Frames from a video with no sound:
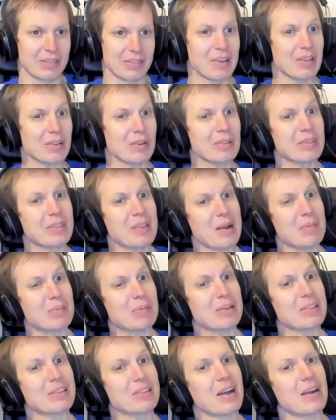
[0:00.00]
They're not
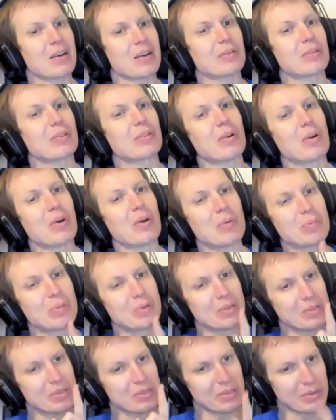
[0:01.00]
doubling down on
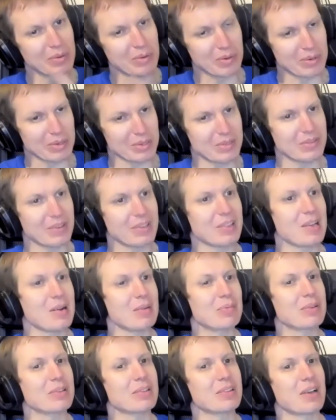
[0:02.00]
open source. They're
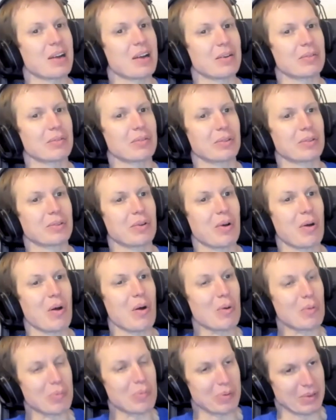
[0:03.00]
doubling down on
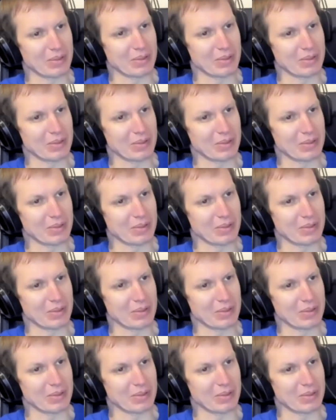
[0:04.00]
open.